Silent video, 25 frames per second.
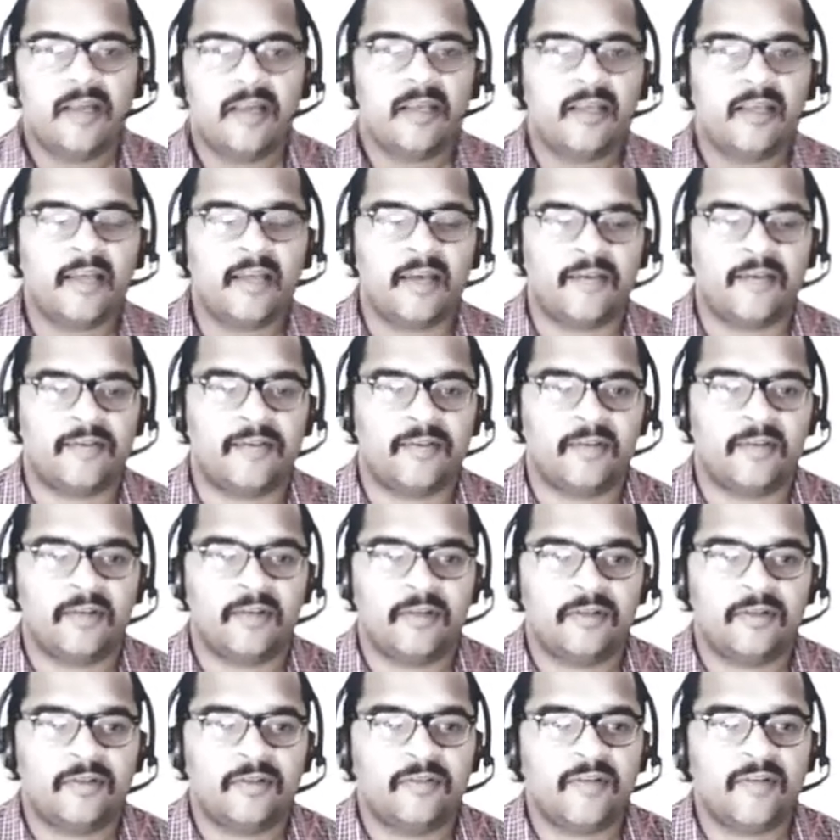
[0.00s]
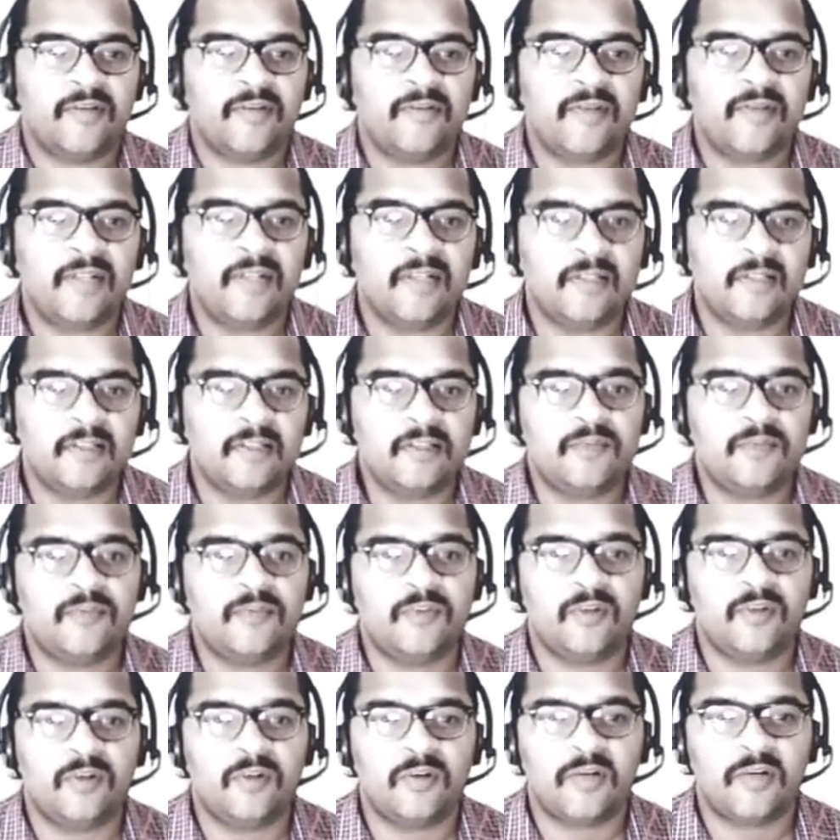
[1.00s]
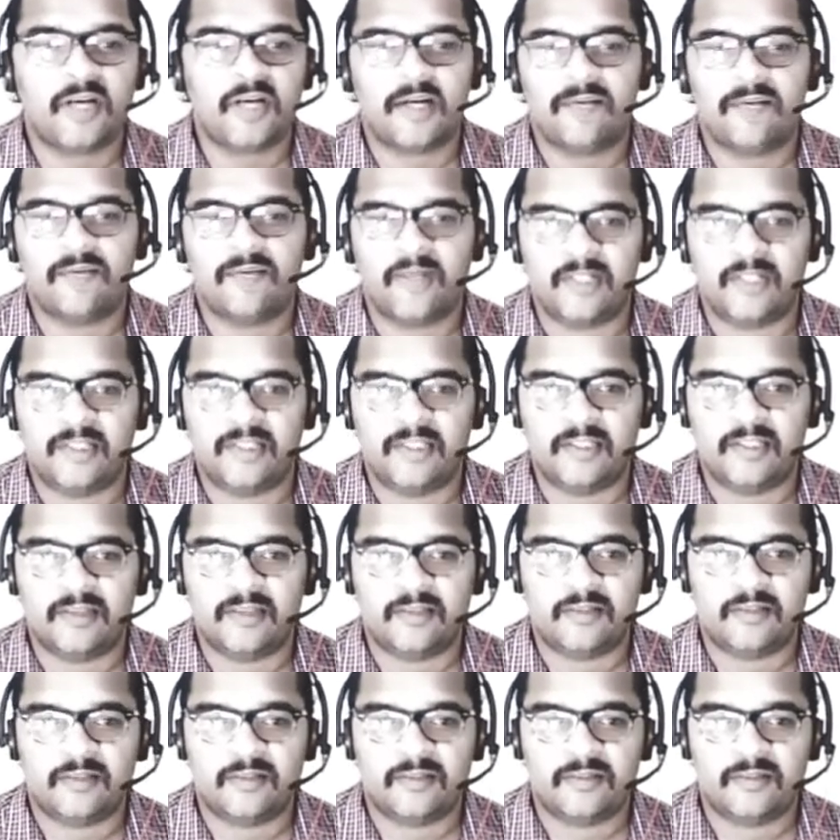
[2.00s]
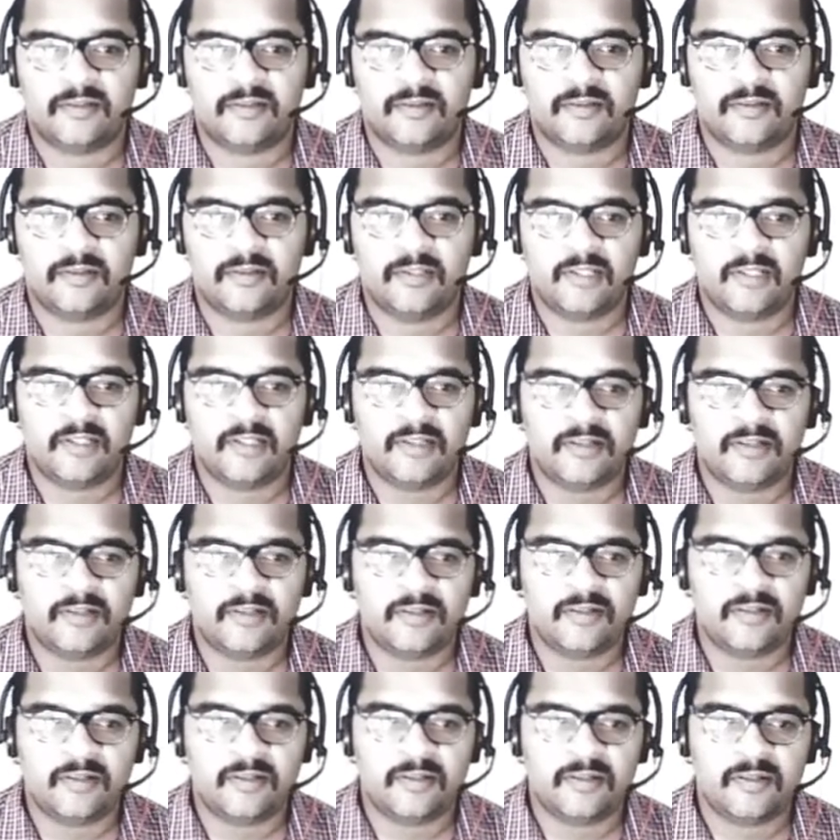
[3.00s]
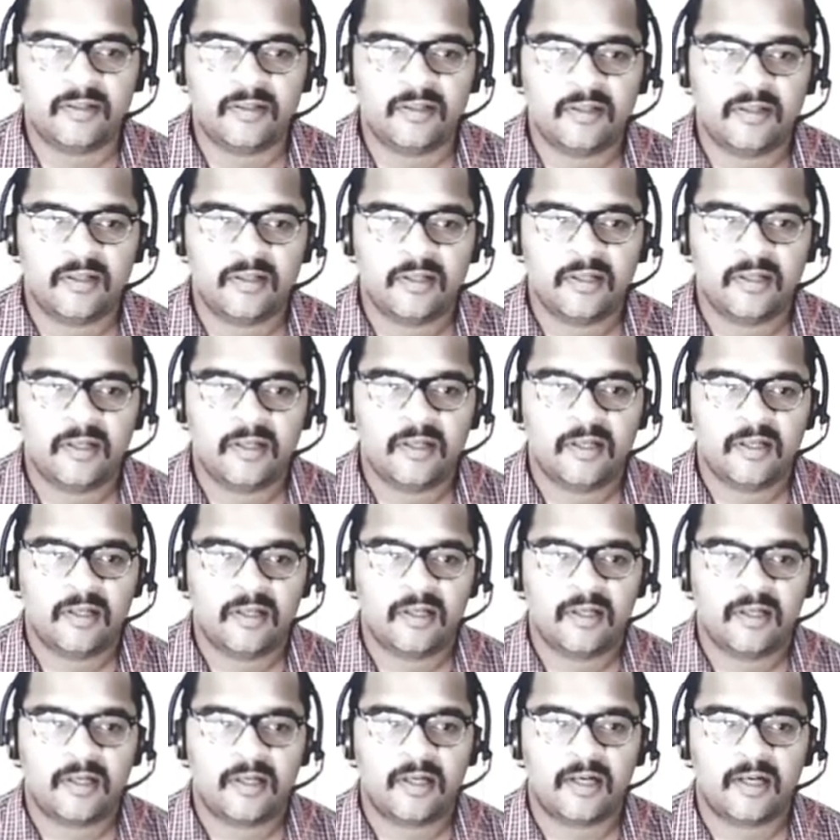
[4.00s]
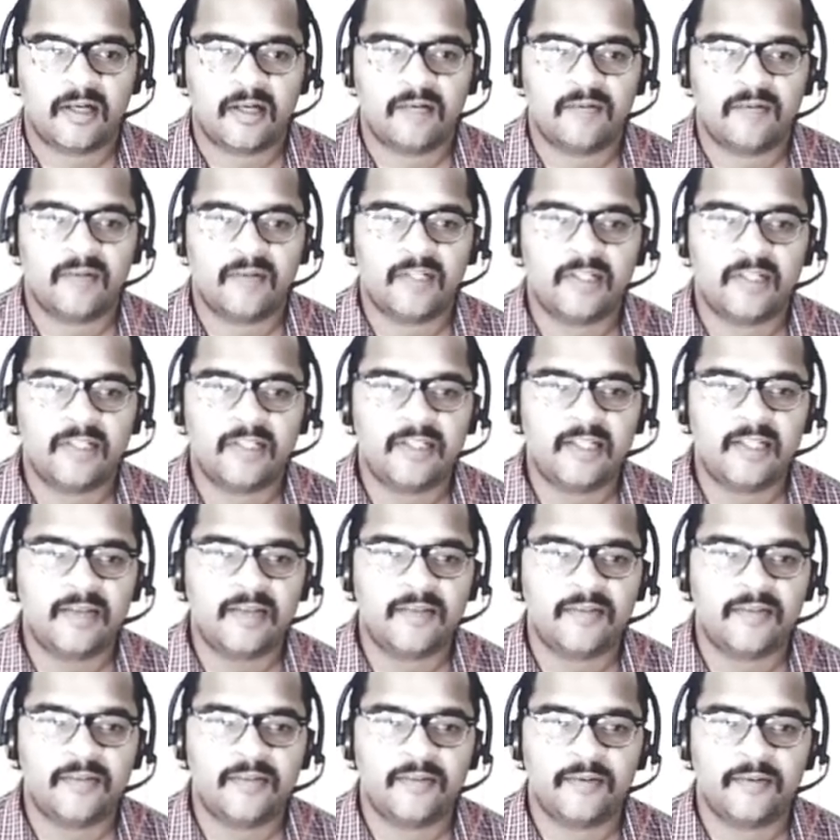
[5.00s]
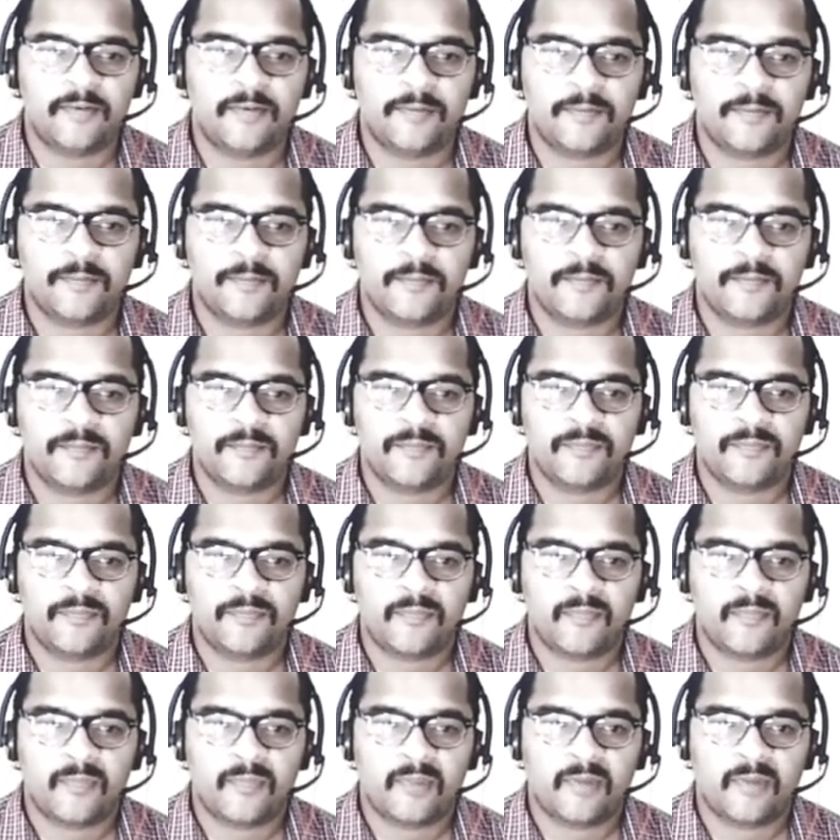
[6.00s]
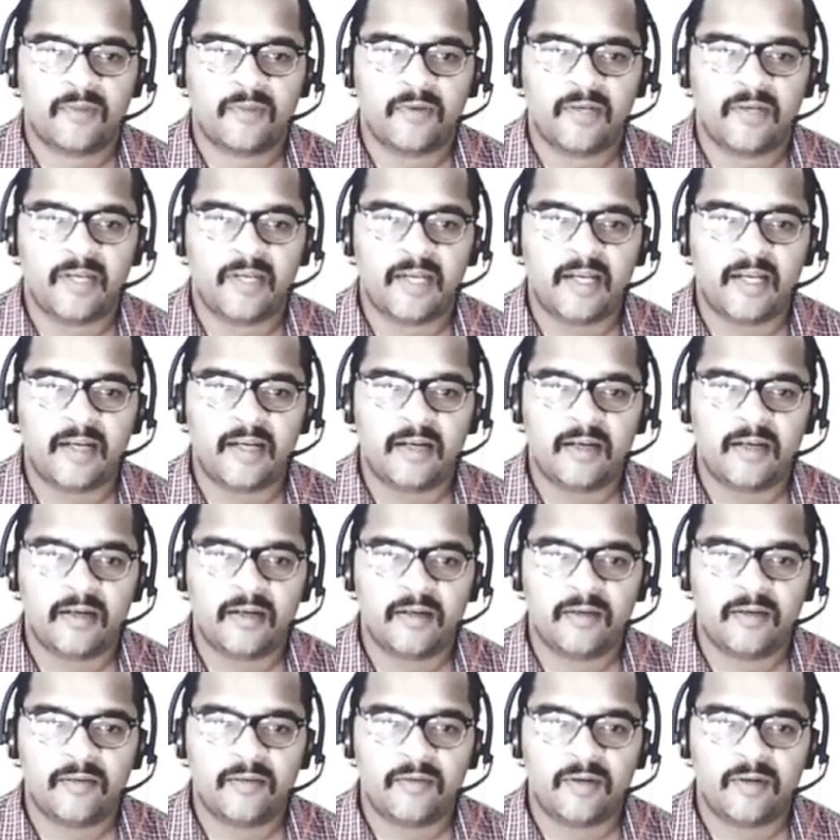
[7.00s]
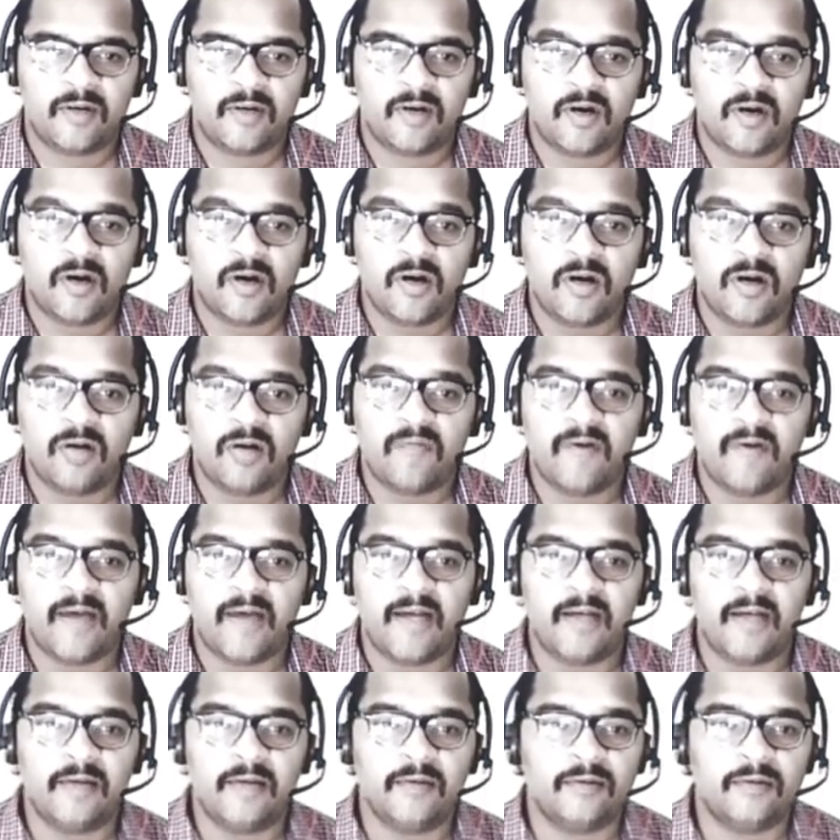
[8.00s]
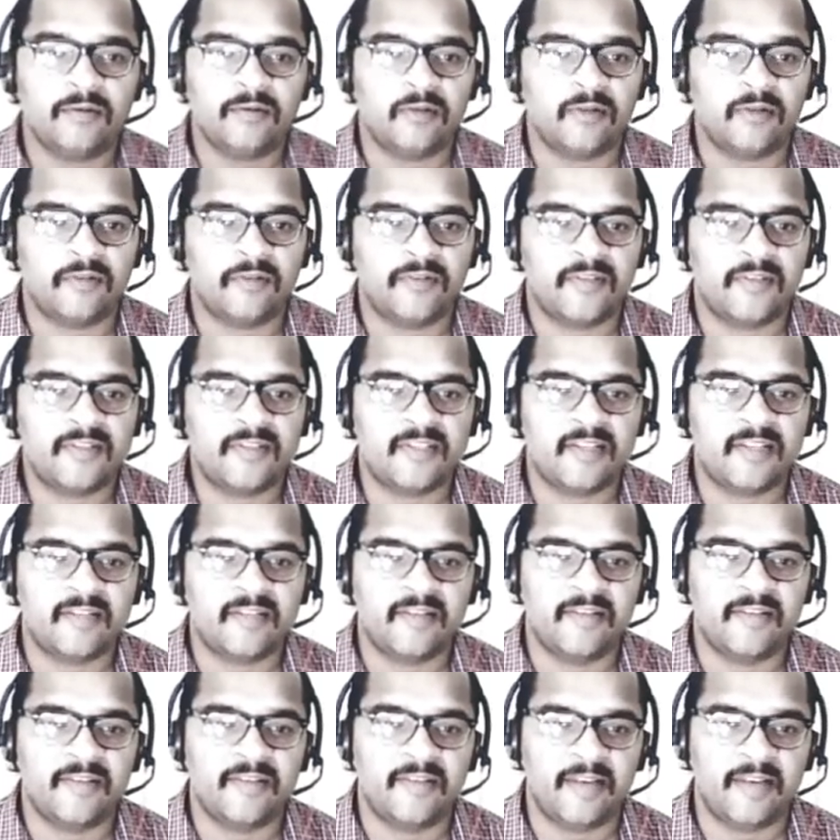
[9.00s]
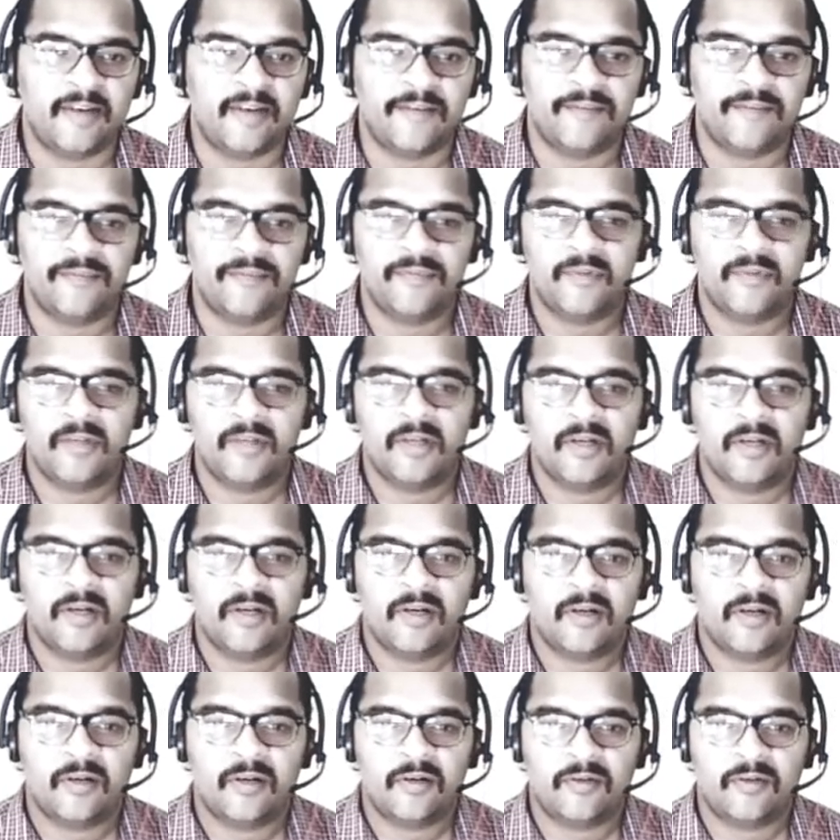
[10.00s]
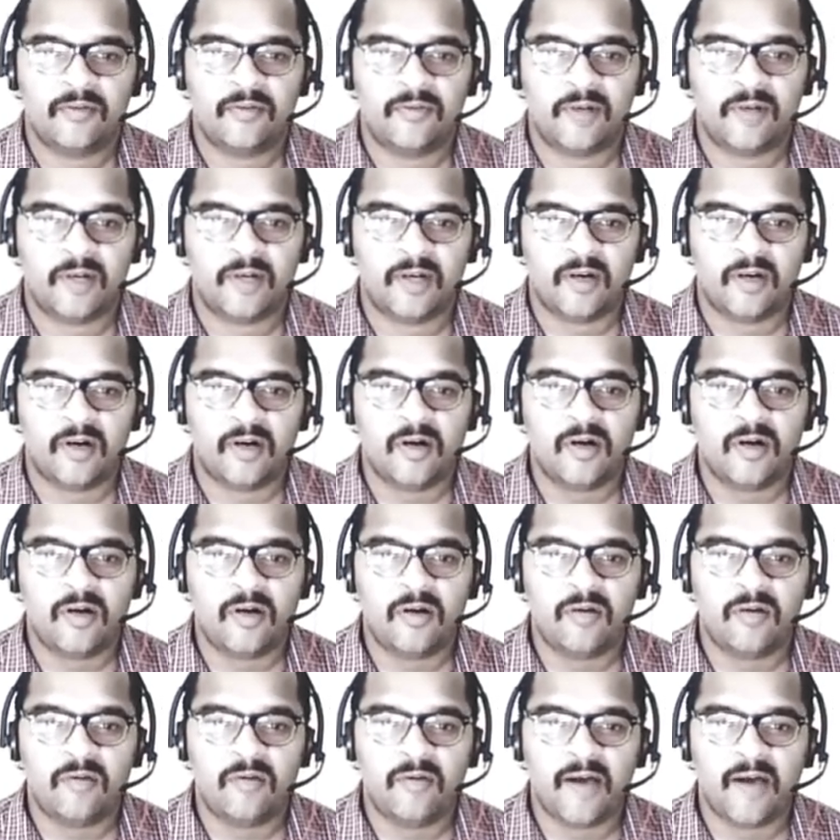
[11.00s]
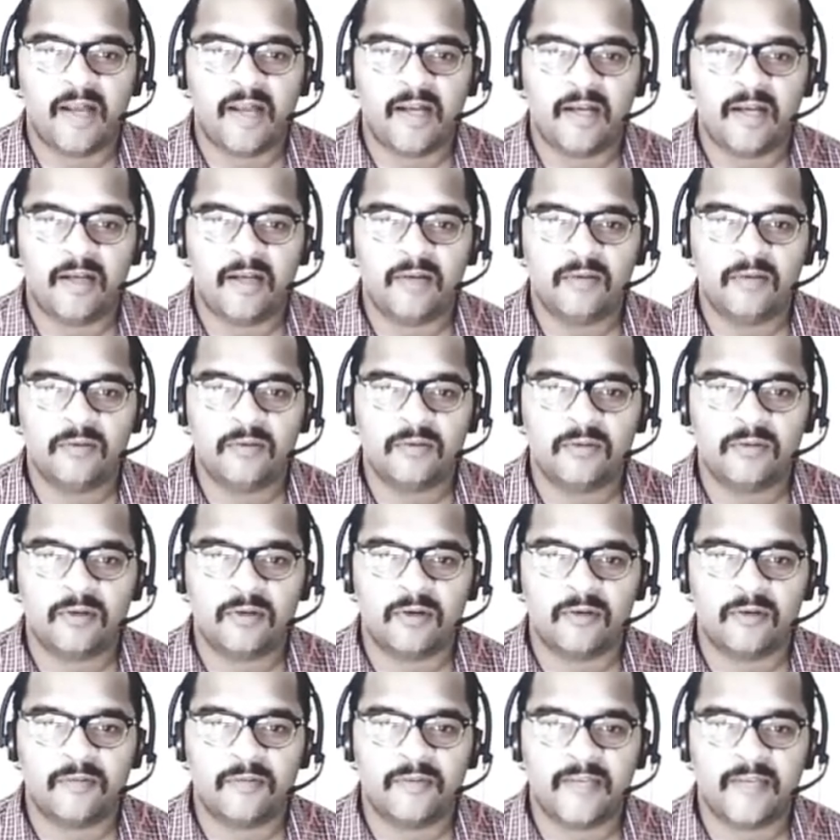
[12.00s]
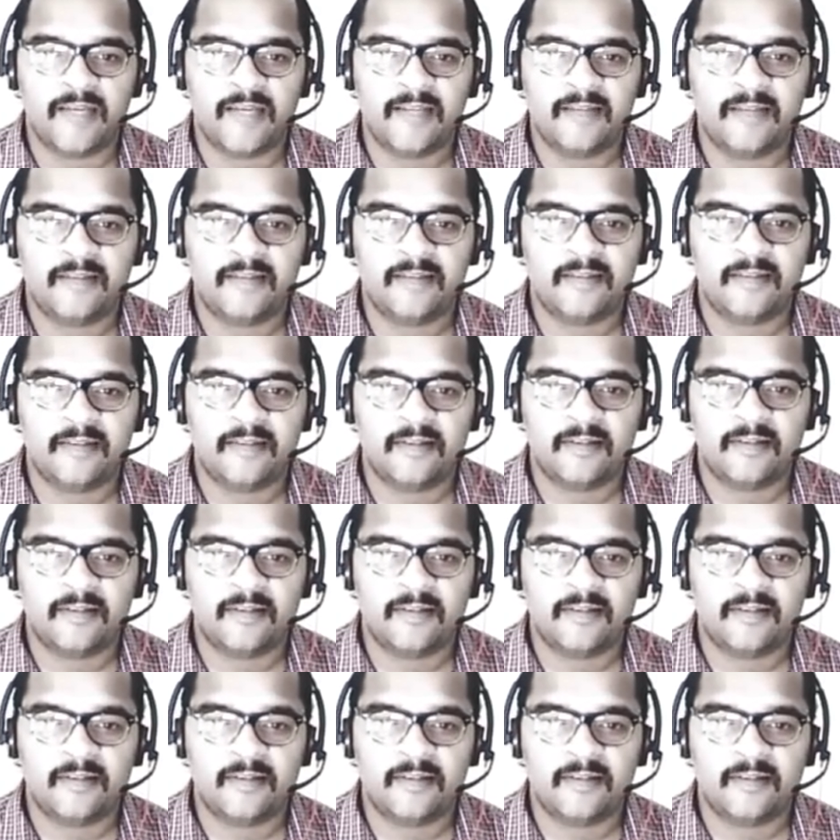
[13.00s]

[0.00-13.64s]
Yes. So when will this flow converges? So this converges when you are for all values of s, I will say for all values of s